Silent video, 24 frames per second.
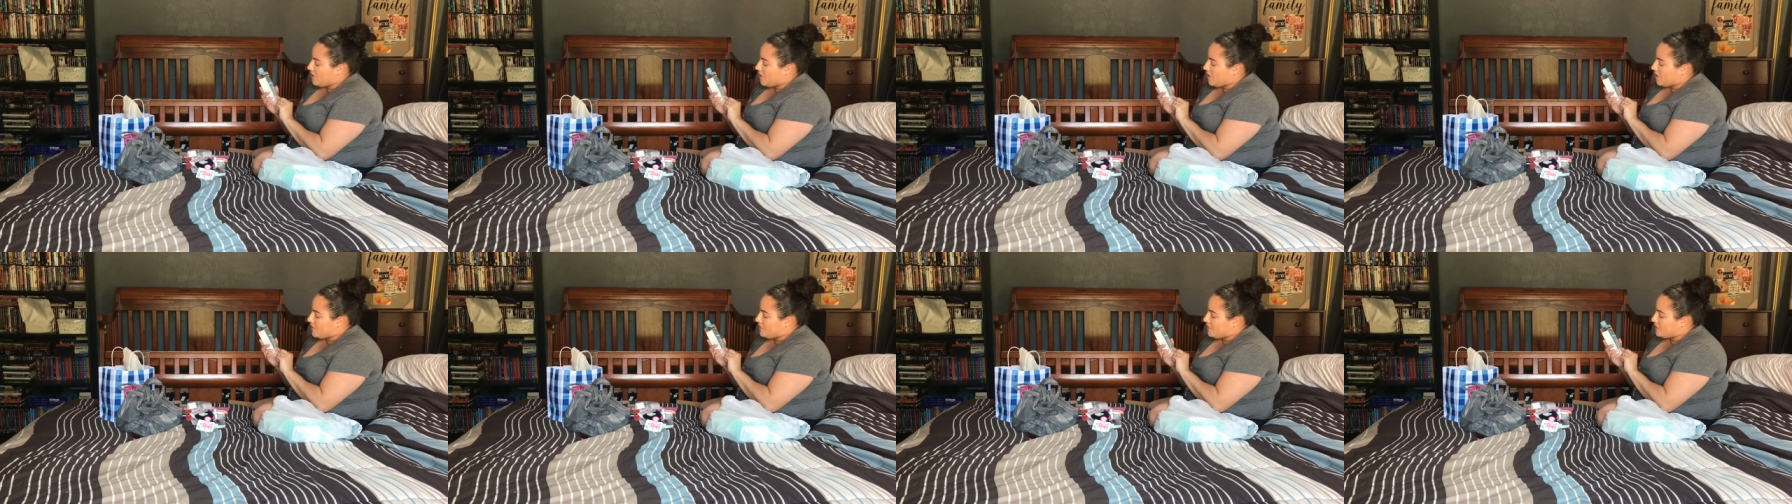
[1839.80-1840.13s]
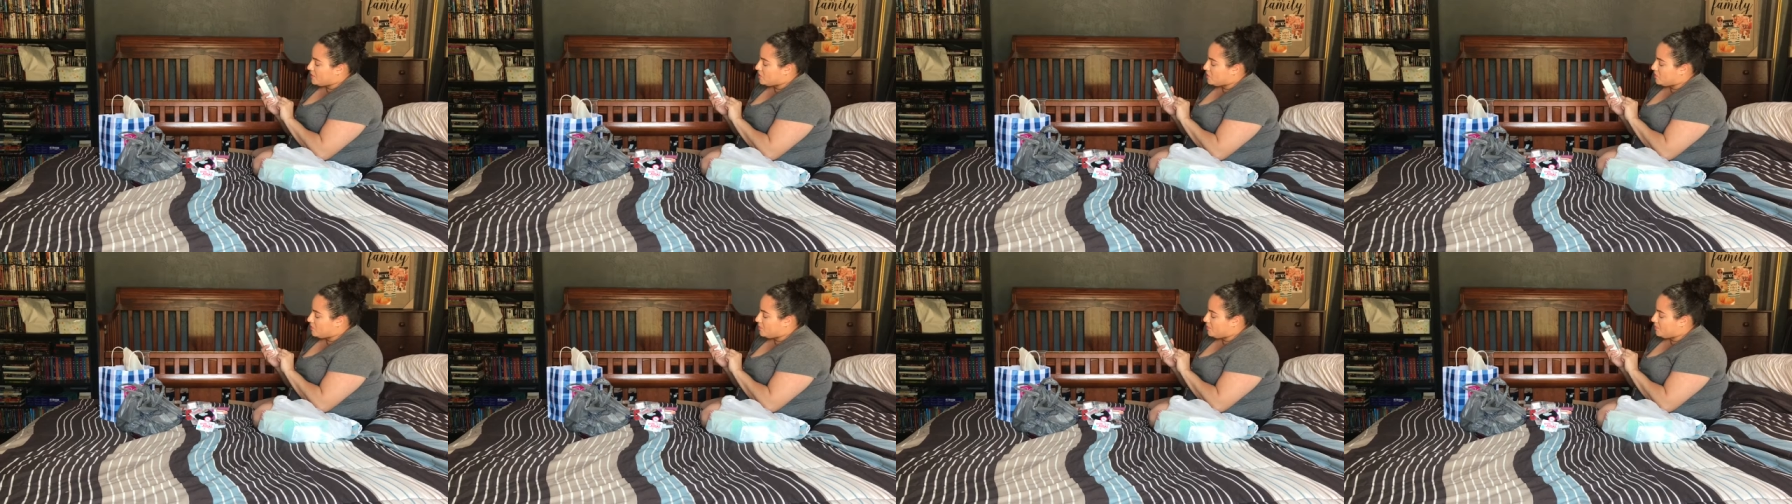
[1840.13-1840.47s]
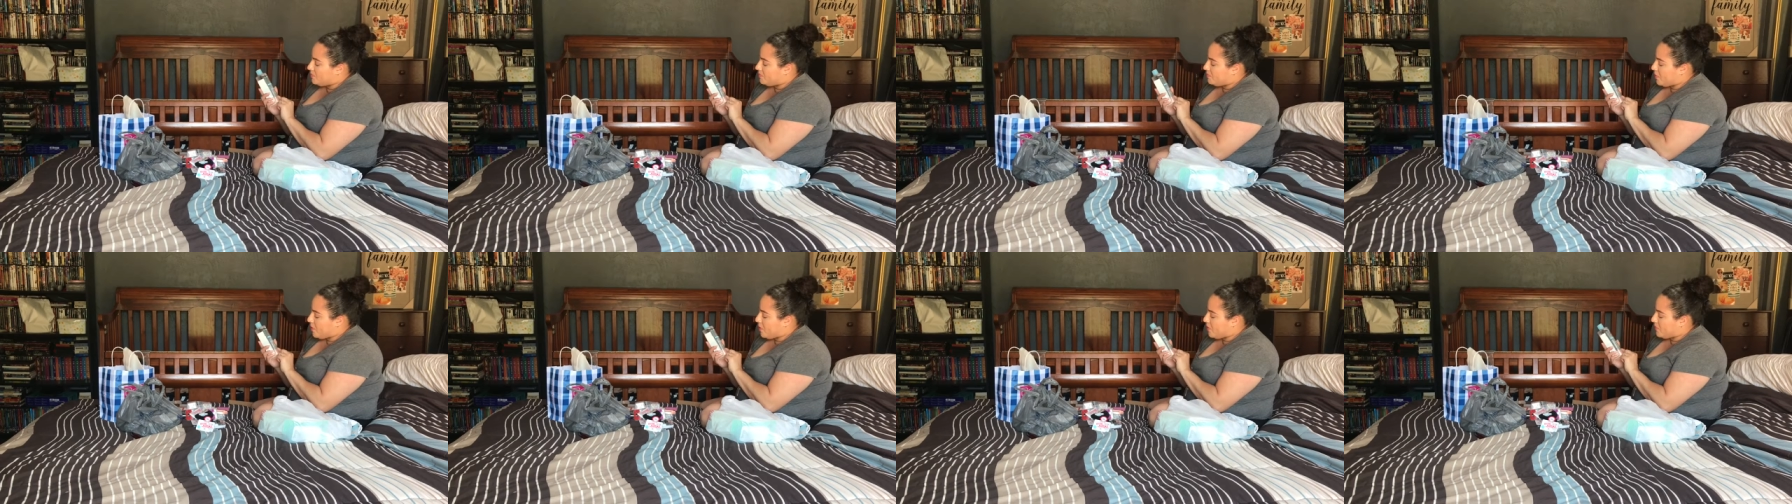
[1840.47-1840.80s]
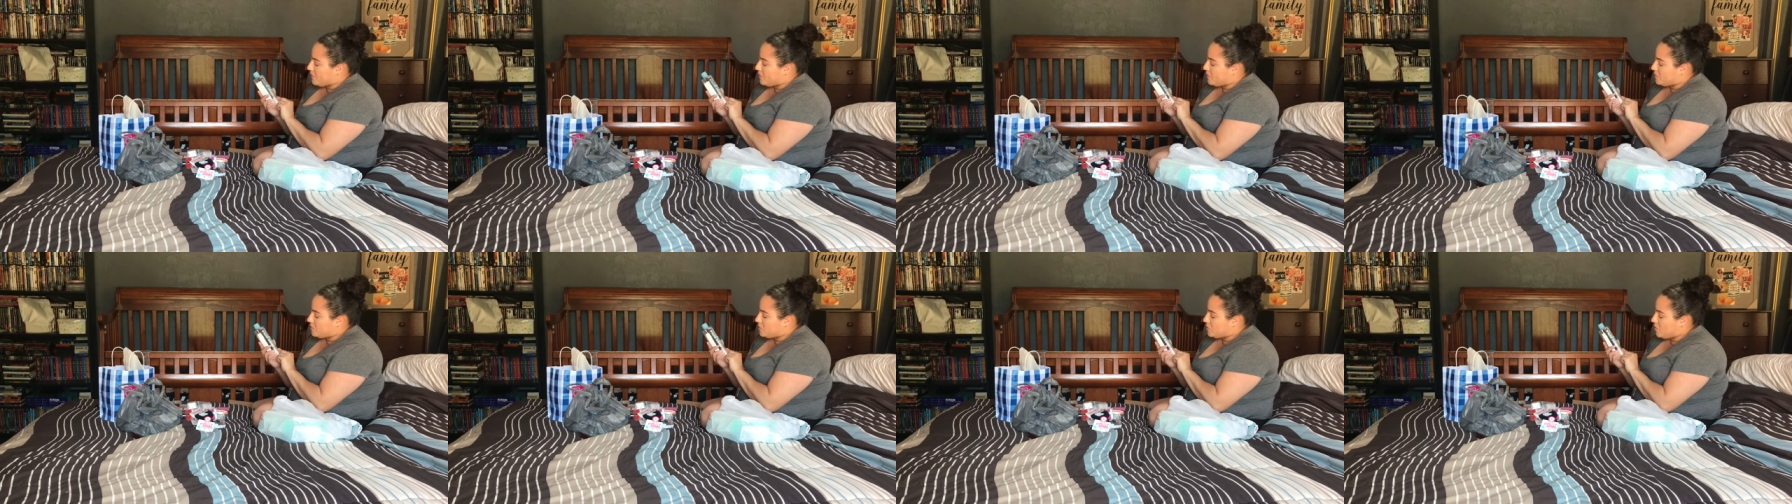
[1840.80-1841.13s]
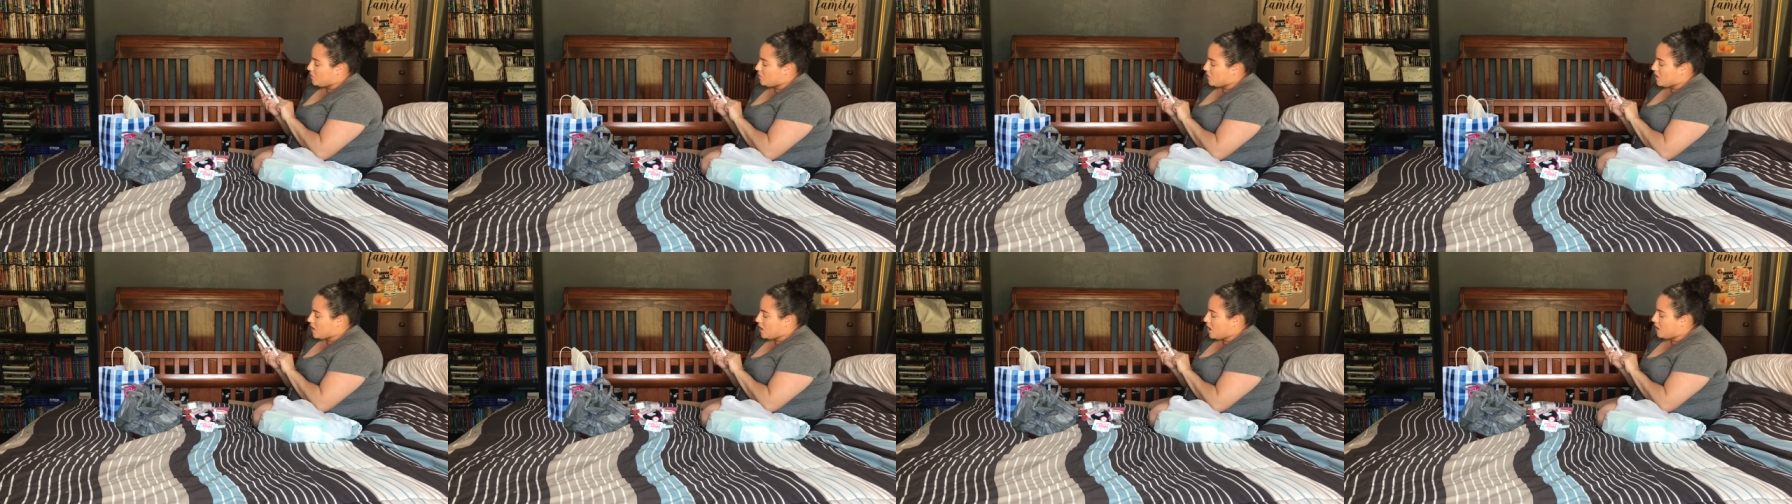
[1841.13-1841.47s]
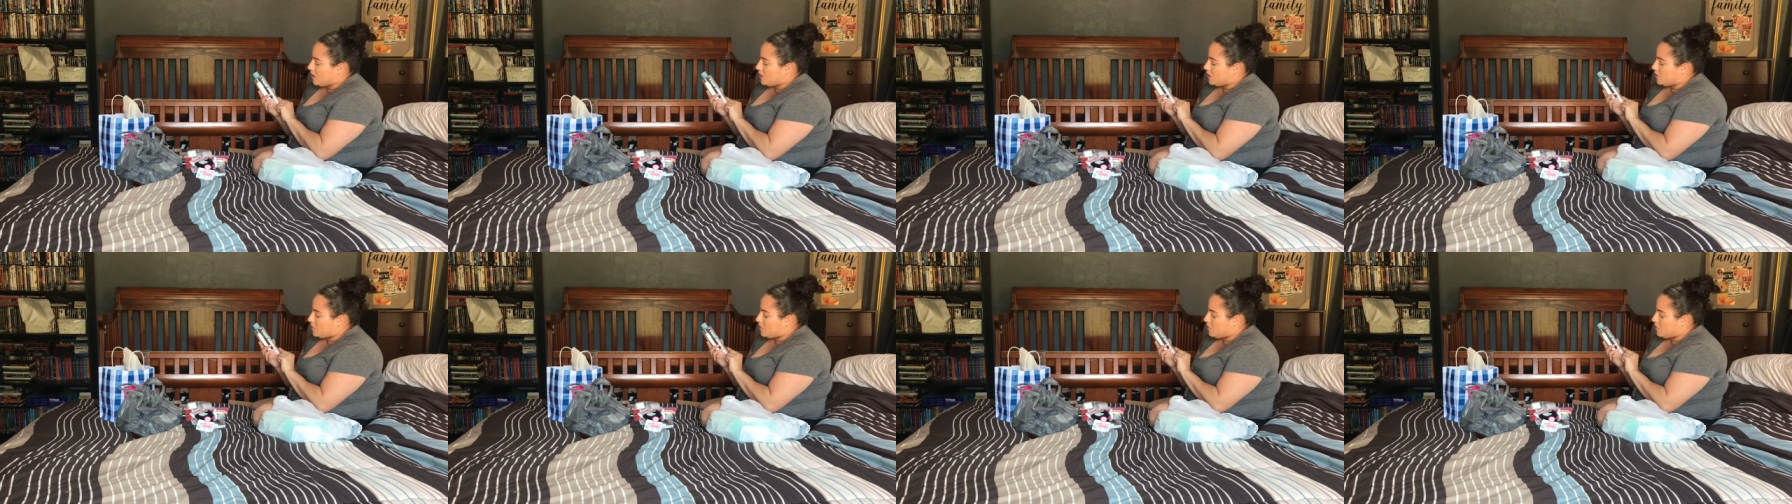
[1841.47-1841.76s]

artificial perfumes or color,